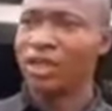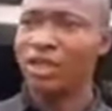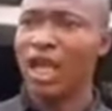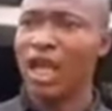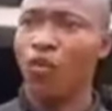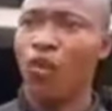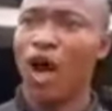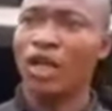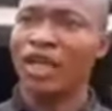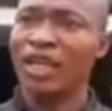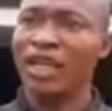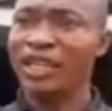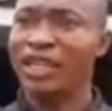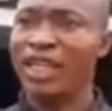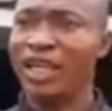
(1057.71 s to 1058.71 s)
The one
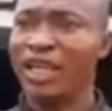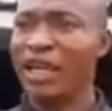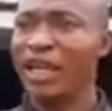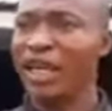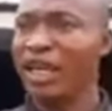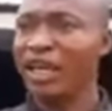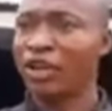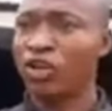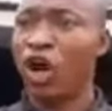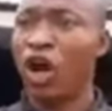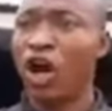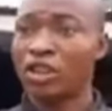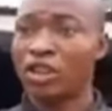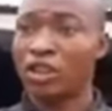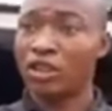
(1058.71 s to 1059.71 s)
in
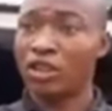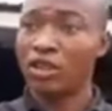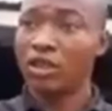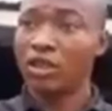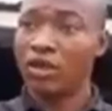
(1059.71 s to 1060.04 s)
court